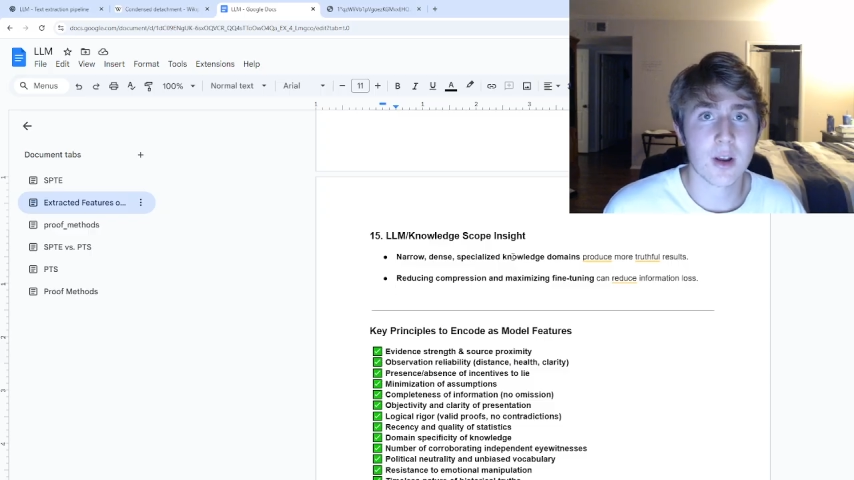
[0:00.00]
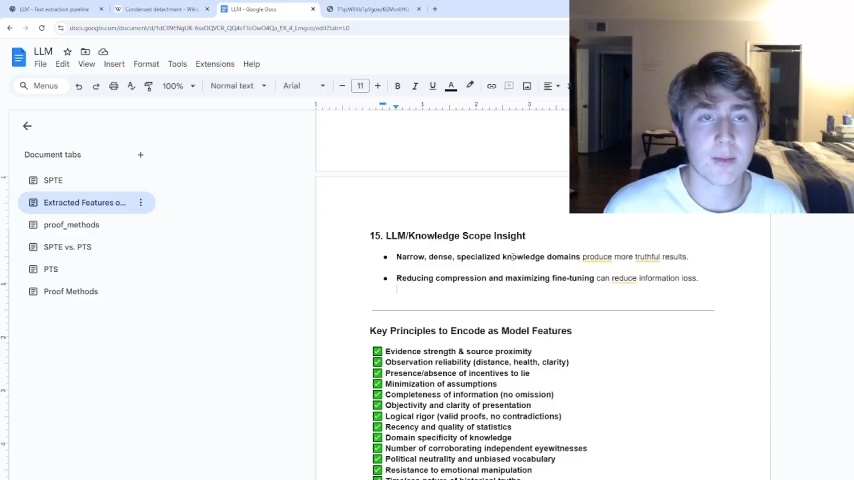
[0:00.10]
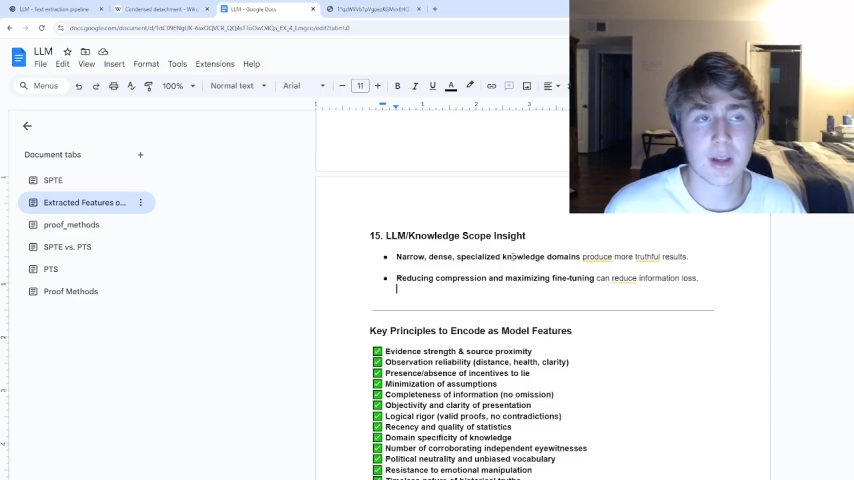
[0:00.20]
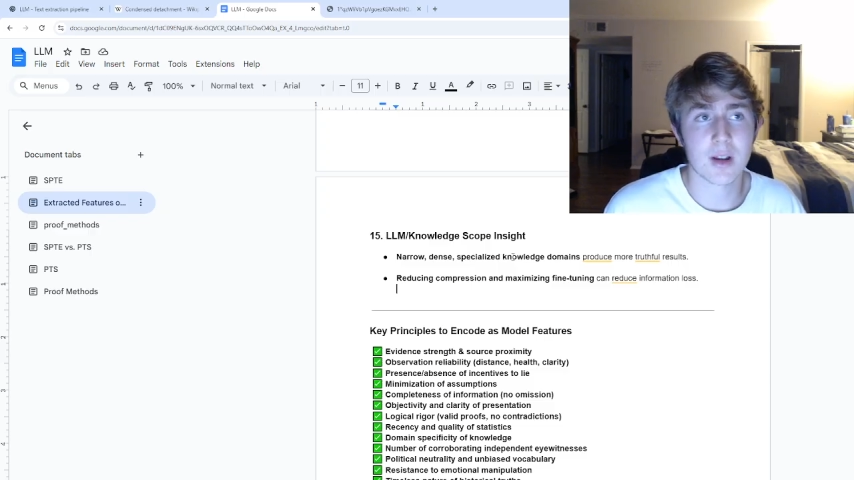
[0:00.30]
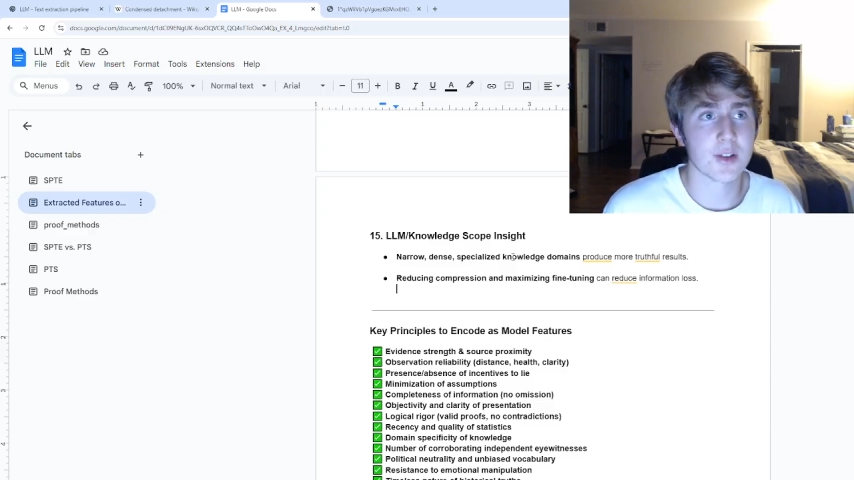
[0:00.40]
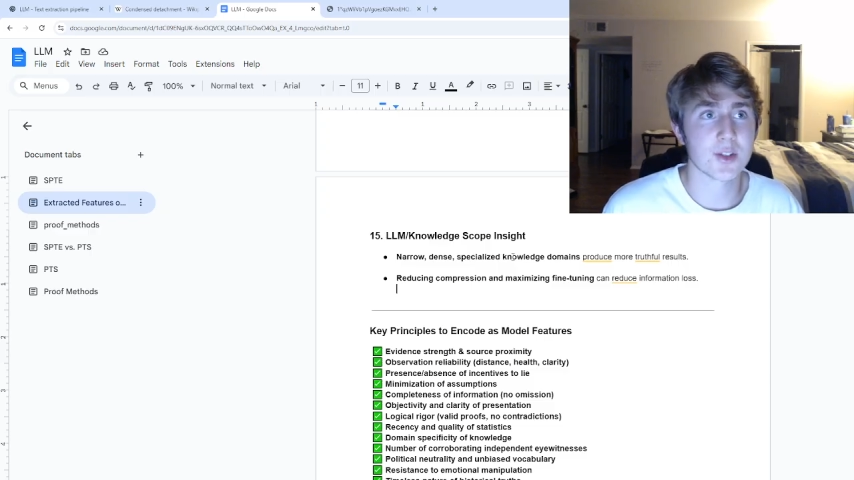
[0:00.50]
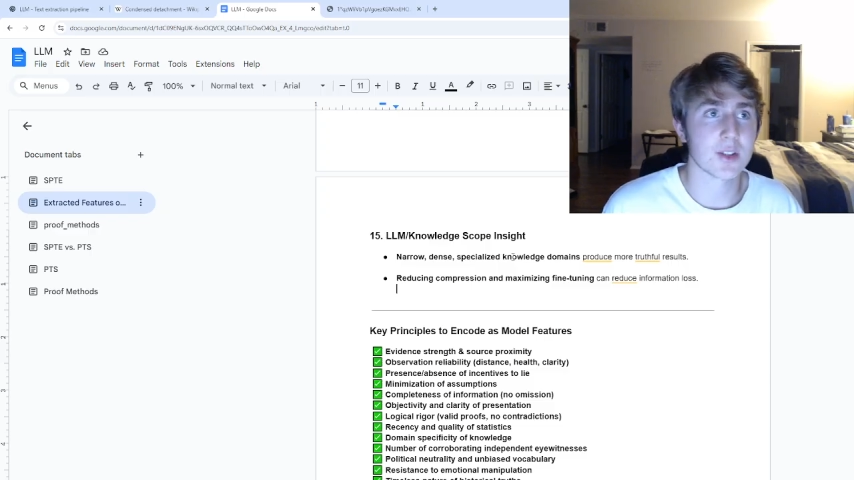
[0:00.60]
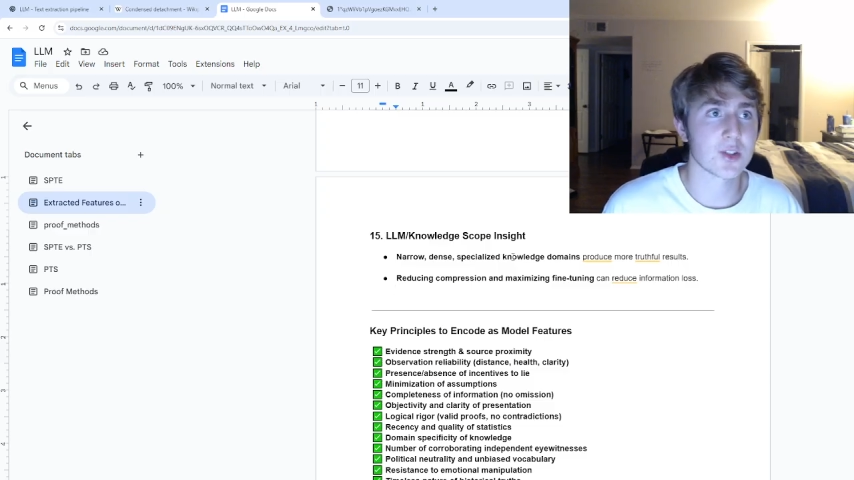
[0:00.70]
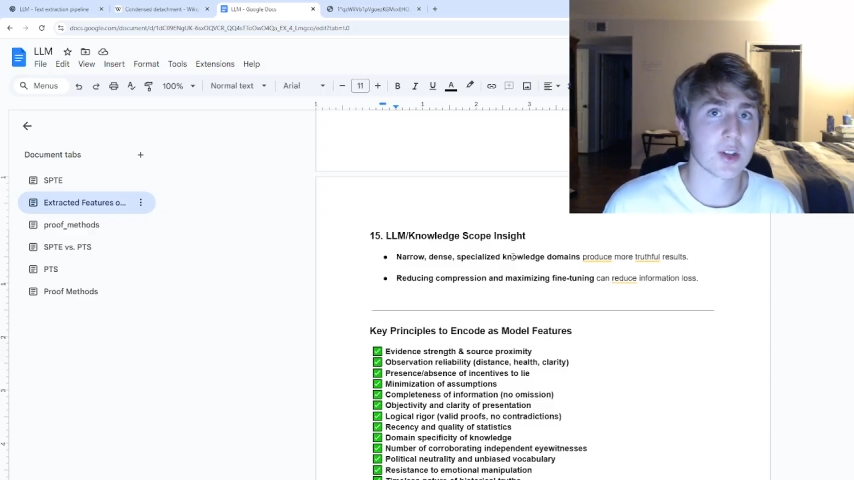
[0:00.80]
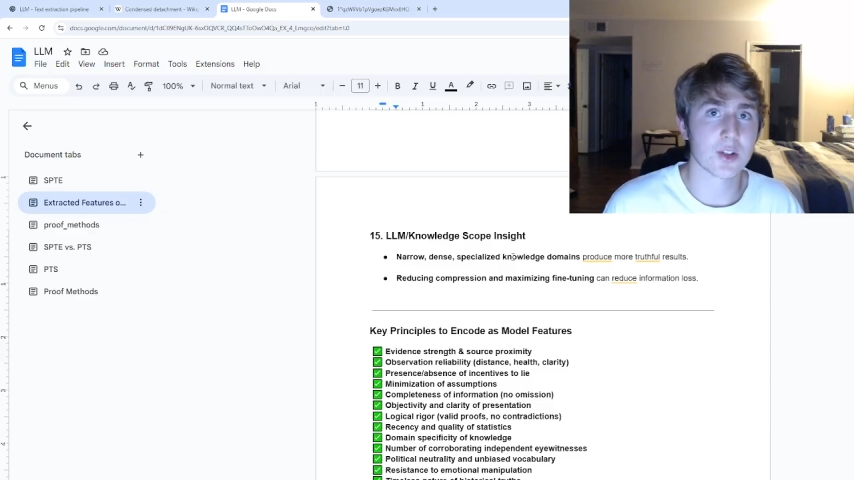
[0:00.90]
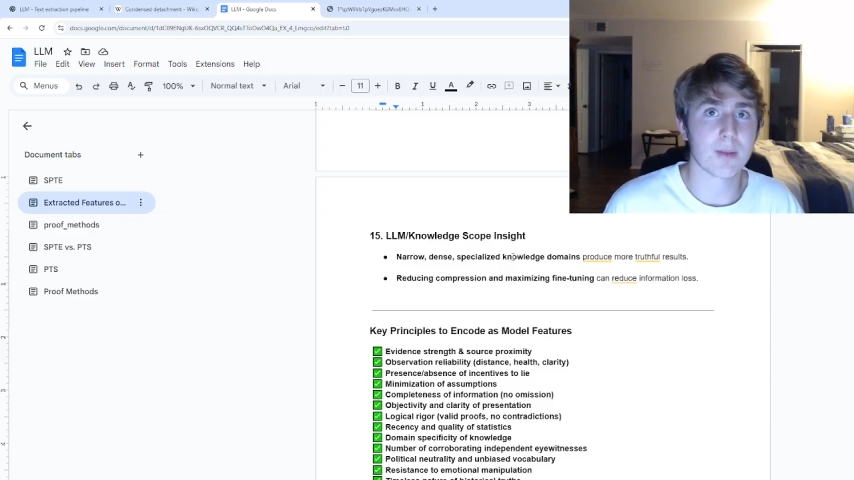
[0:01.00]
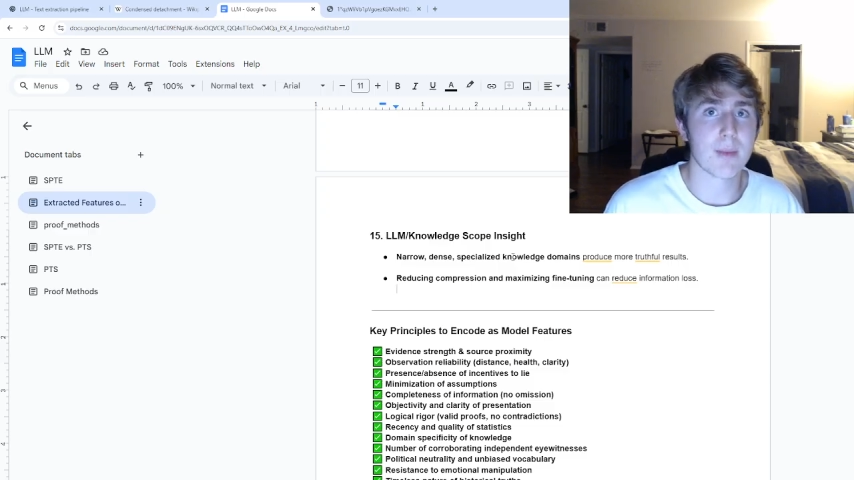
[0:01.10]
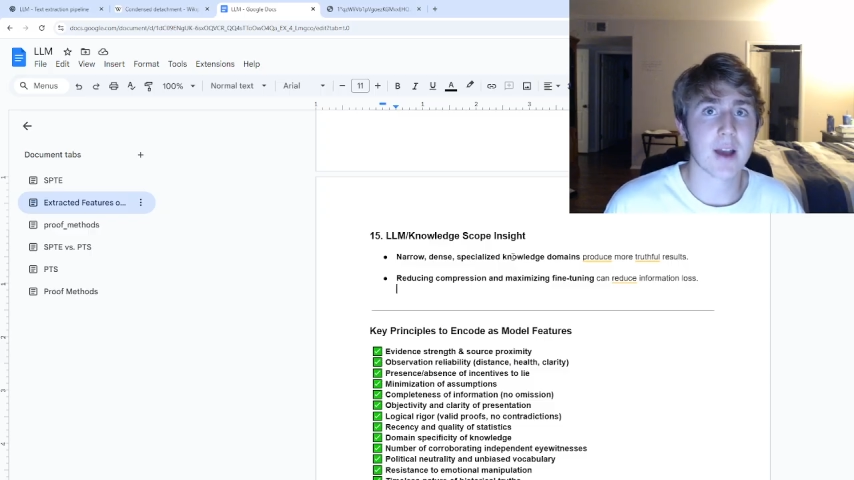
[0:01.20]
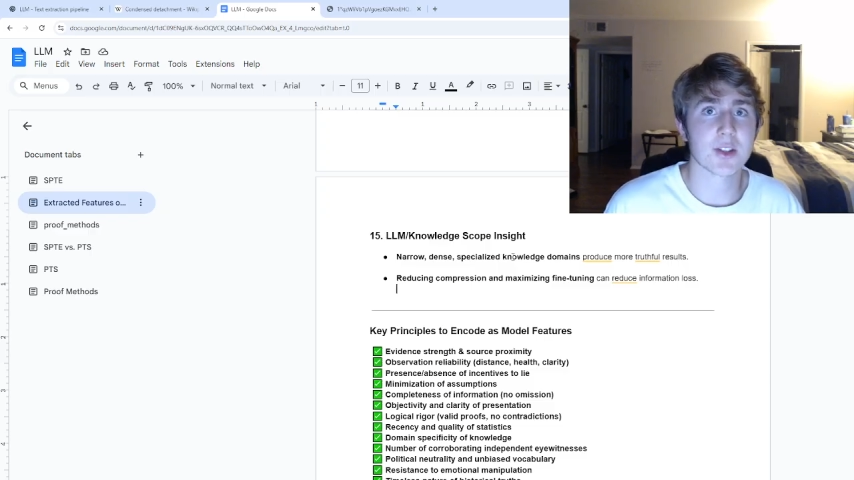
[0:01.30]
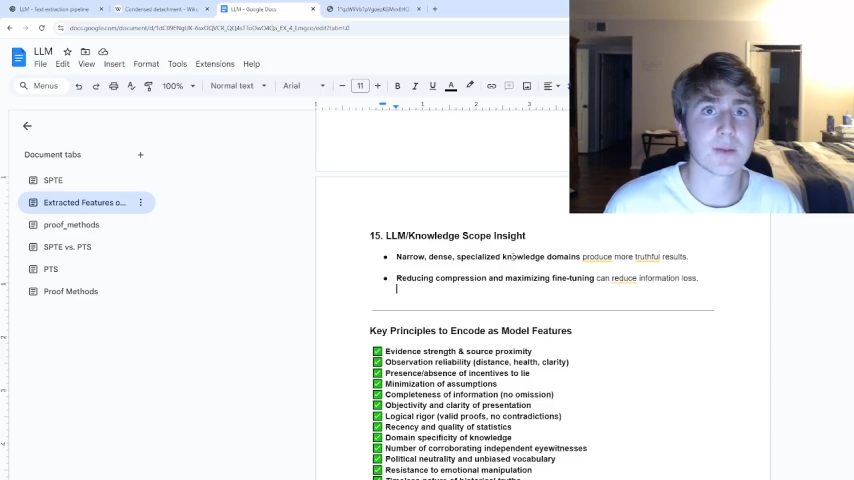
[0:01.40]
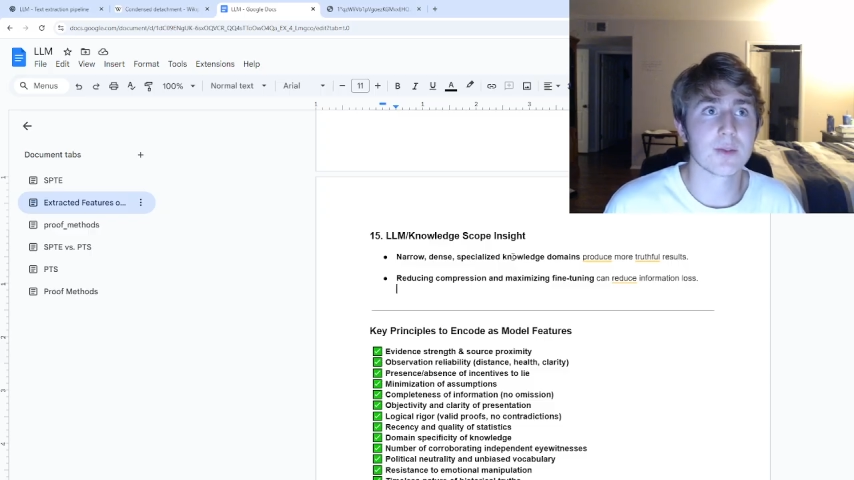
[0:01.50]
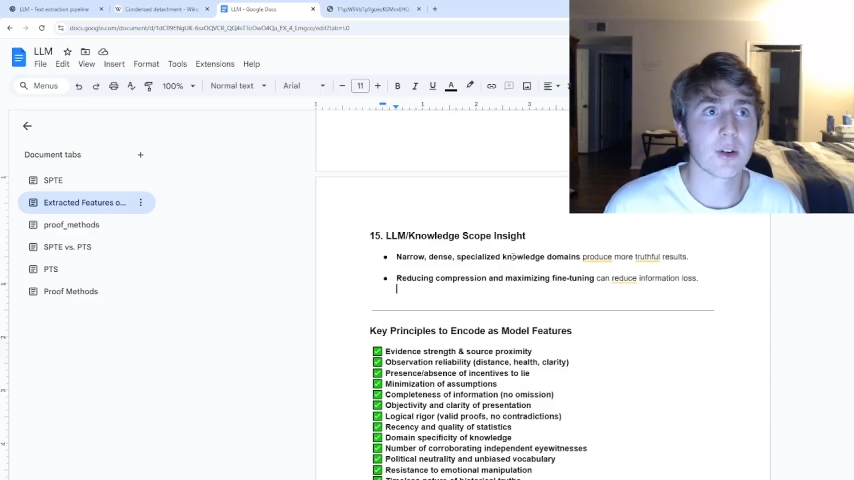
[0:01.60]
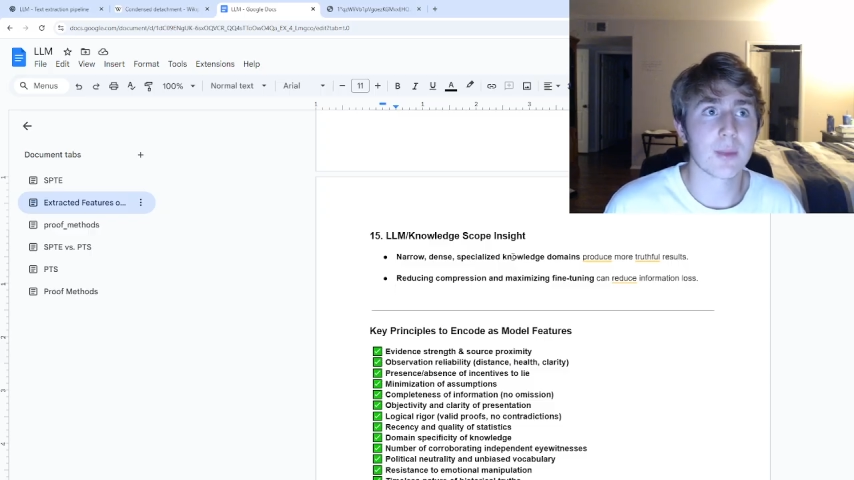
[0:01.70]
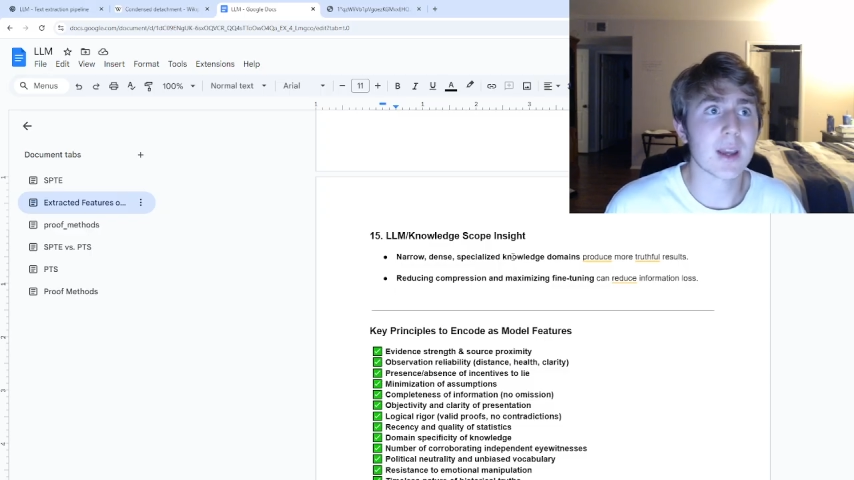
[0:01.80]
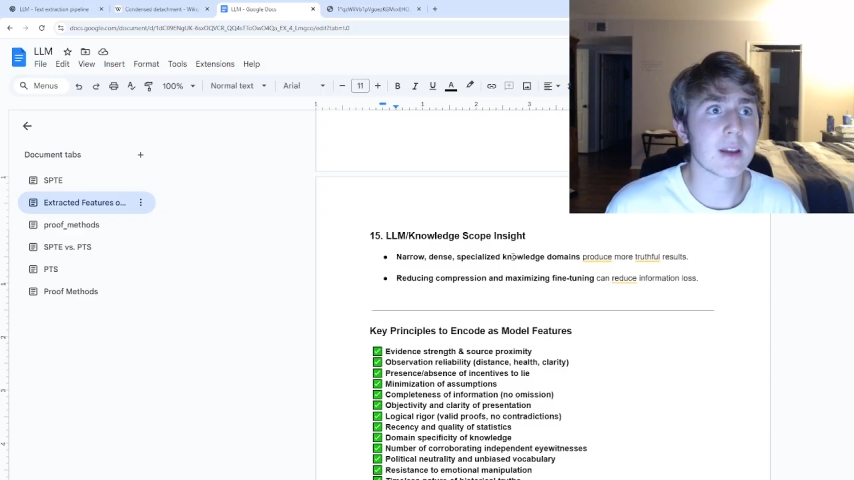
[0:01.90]
because it's such a massive
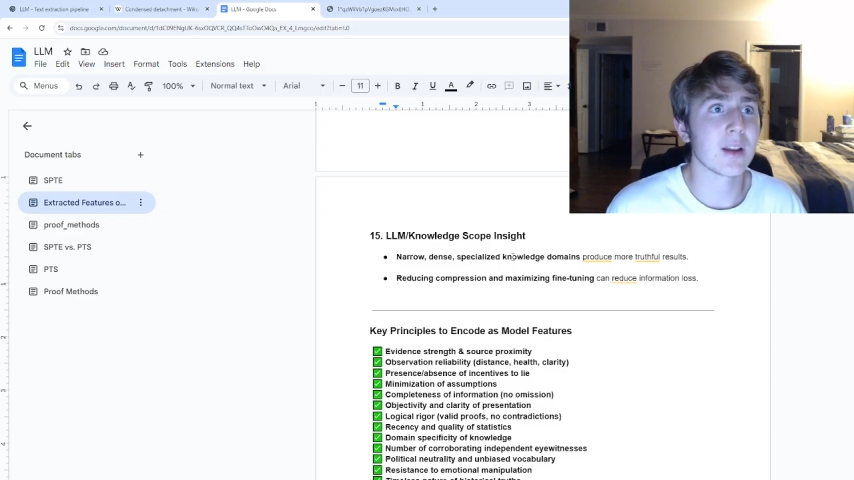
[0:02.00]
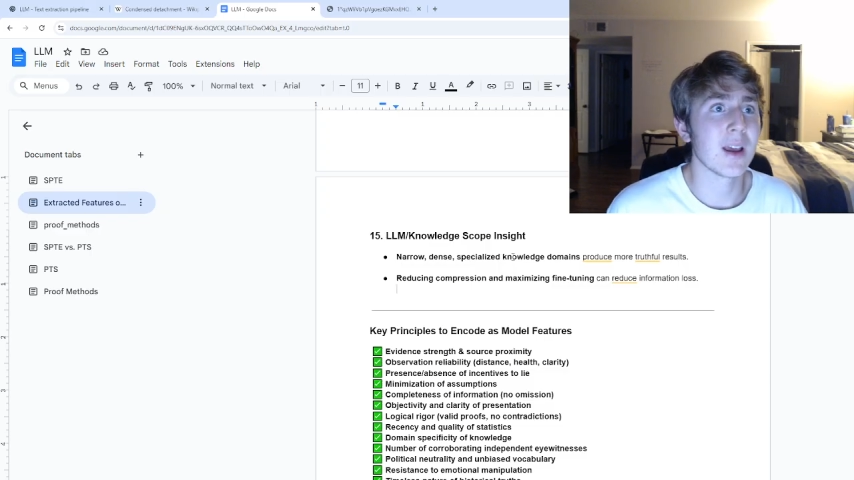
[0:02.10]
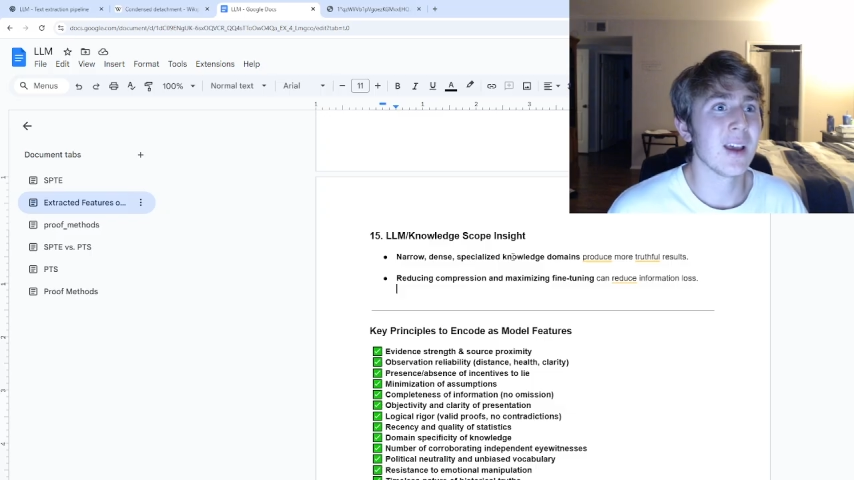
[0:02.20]
domain,